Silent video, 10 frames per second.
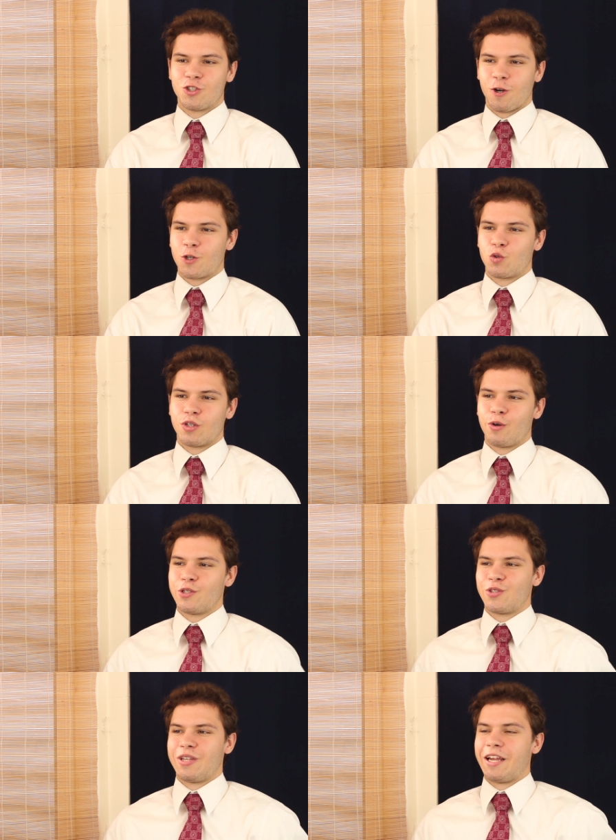Church was
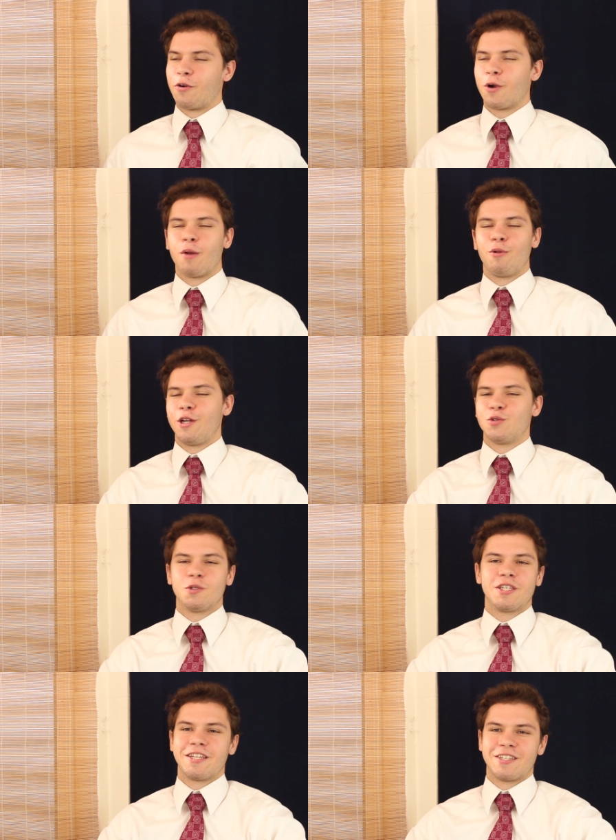always incredibly
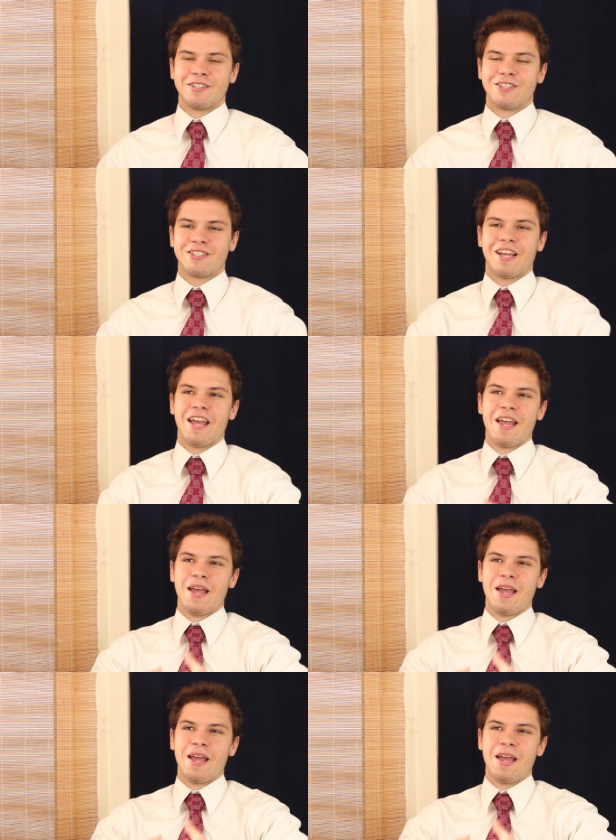interesting because